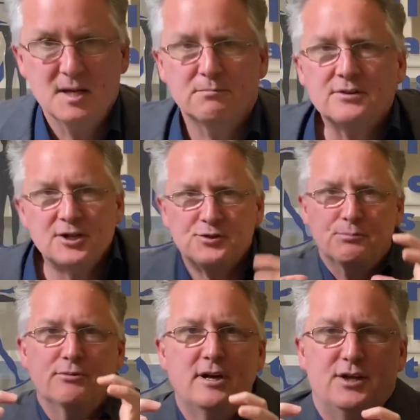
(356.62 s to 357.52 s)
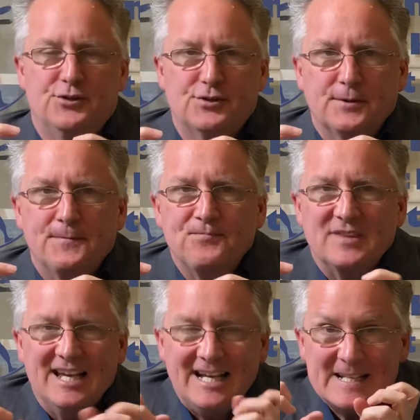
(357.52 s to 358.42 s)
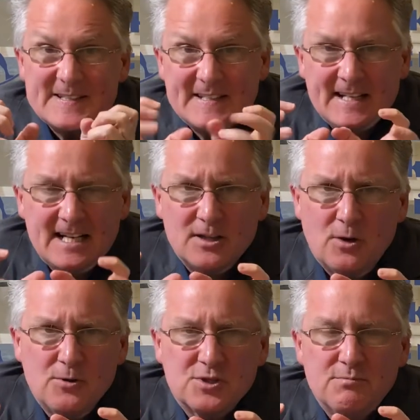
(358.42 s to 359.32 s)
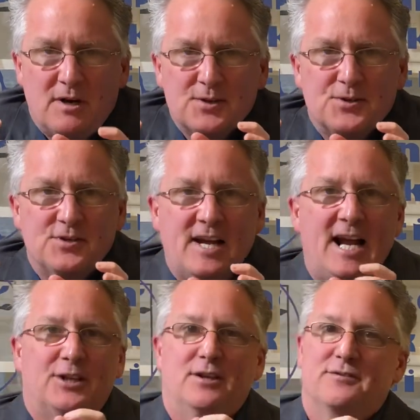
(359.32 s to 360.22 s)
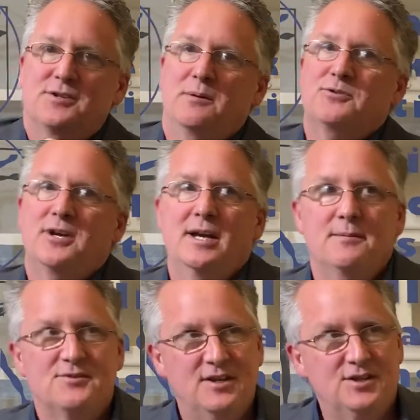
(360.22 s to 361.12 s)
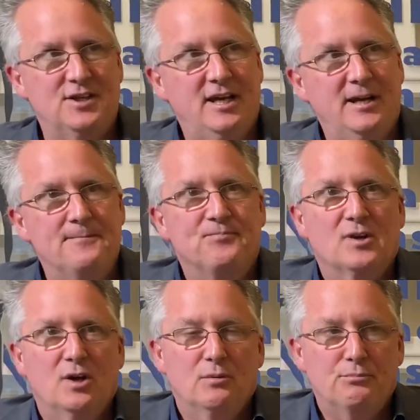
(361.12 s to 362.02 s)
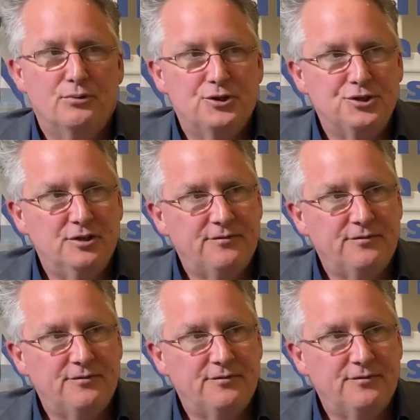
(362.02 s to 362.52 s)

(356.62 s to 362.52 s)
but that's the brace. It's getting those muscles active. Sometimes they say, push your